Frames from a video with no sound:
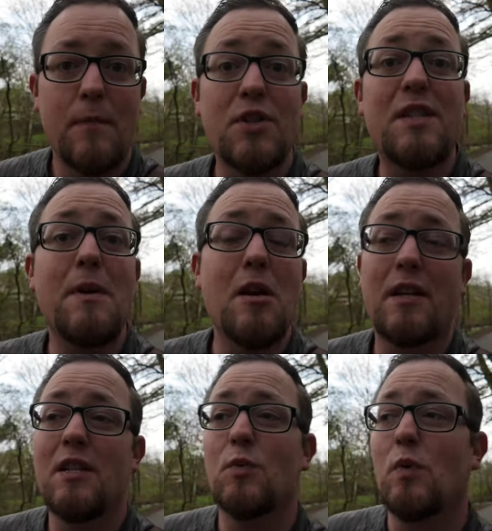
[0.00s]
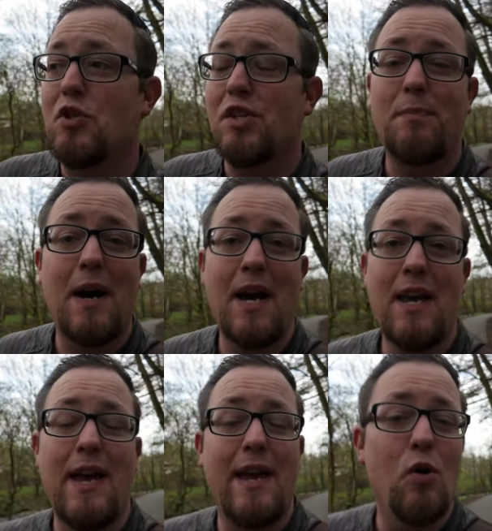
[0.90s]
Most Americans will just
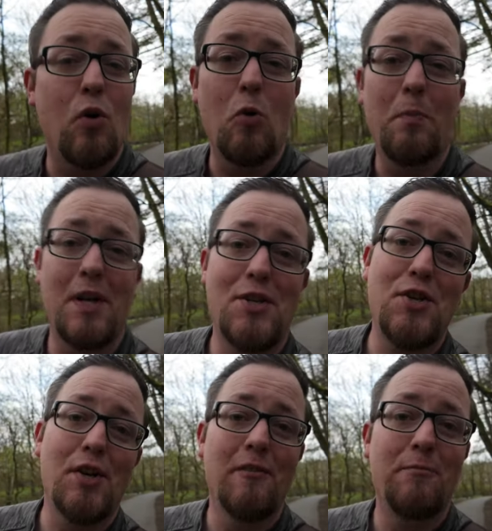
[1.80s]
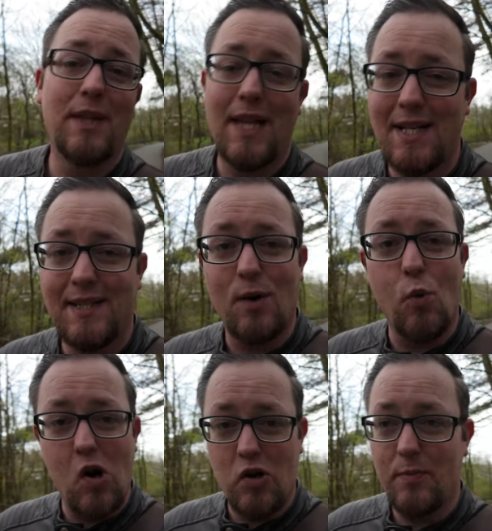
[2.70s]
buy a whole bunch of plastic
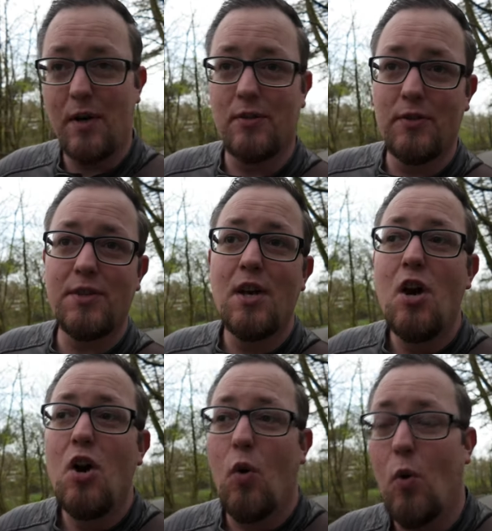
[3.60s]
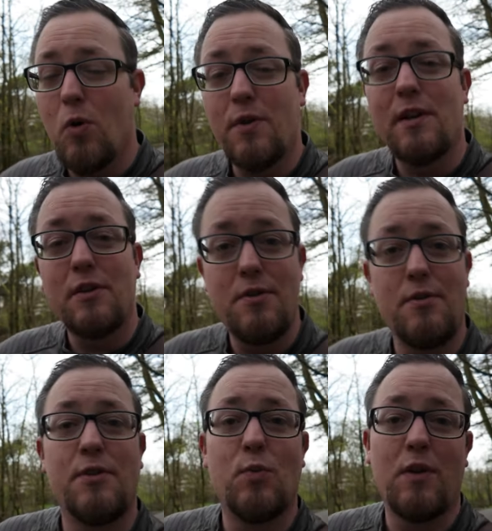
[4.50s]
water bottles or they'll
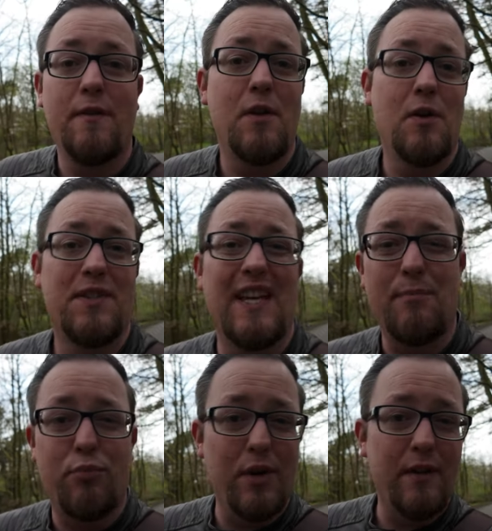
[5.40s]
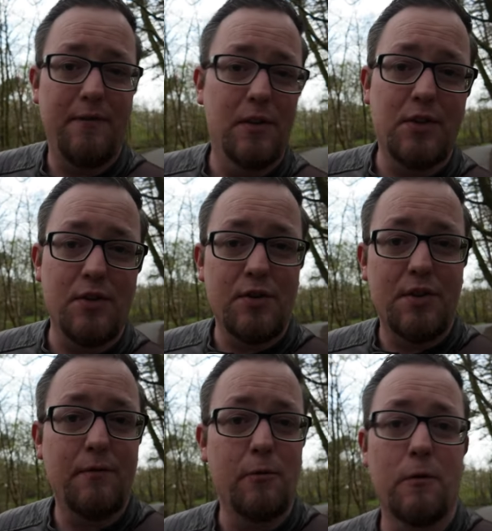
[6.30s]
use one of those like Brita
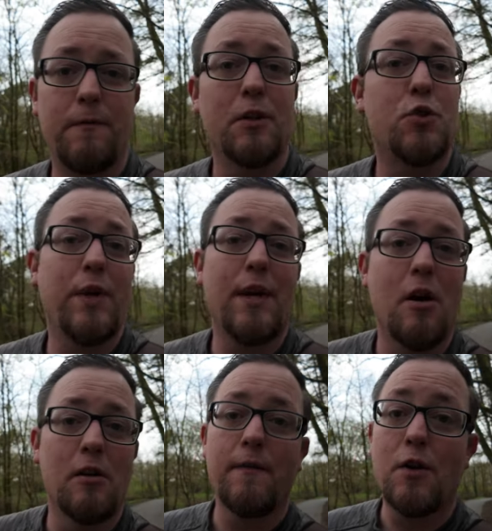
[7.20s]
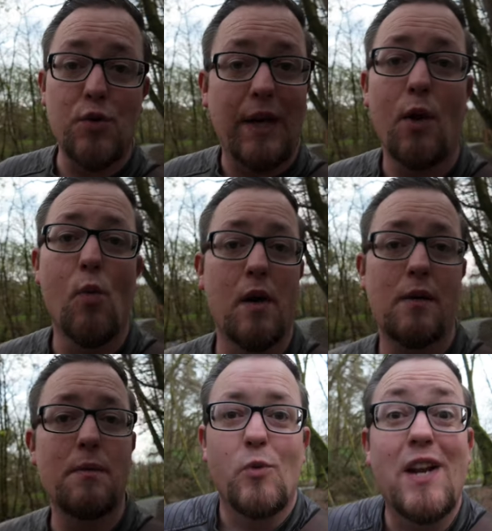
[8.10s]
filters for filtering all of their drinking
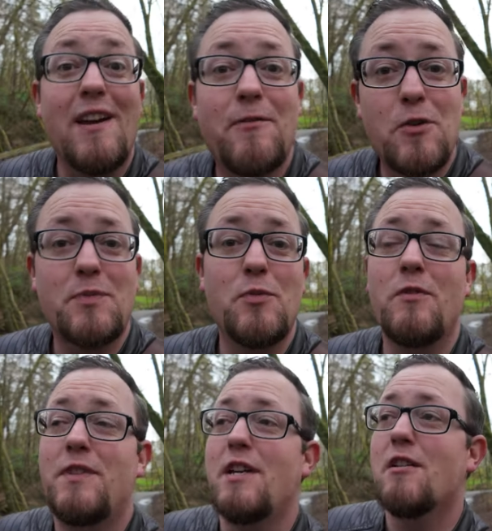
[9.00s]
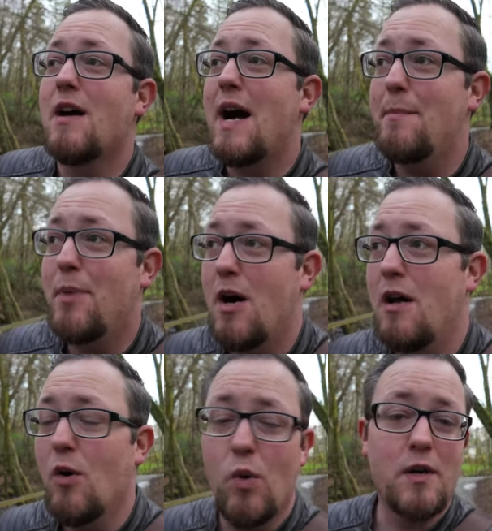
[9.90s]
water. When I first moved here, I
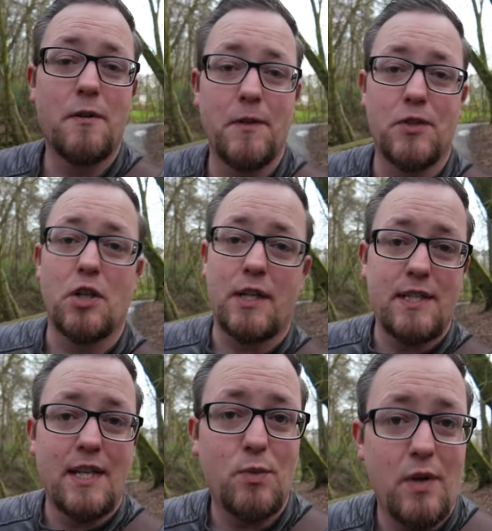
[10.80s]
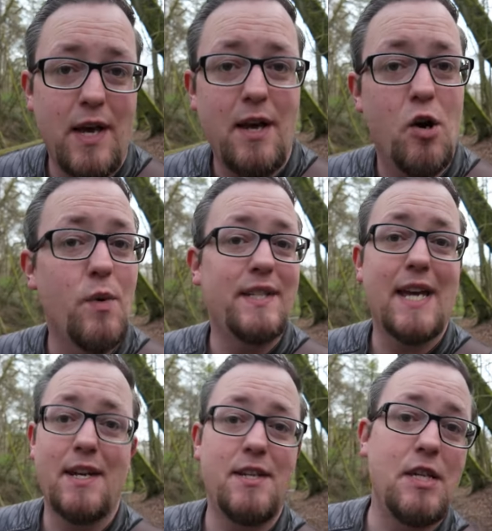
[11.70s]
bought a water filter because that's what I always
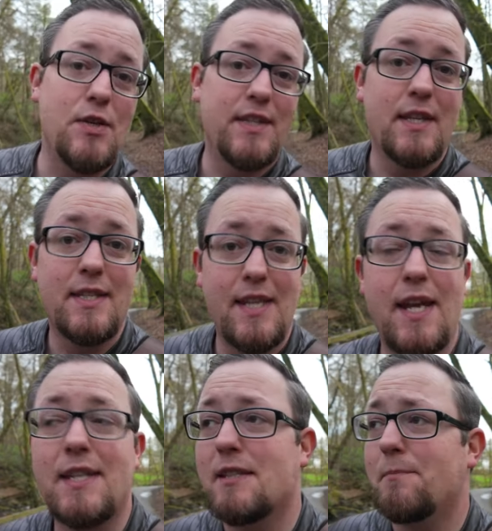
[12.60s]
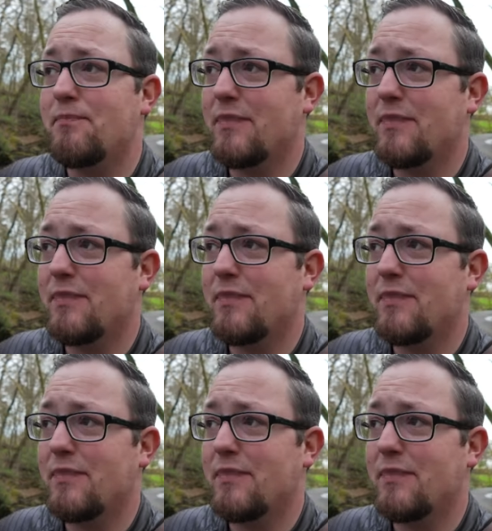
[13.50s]
had to use in the States.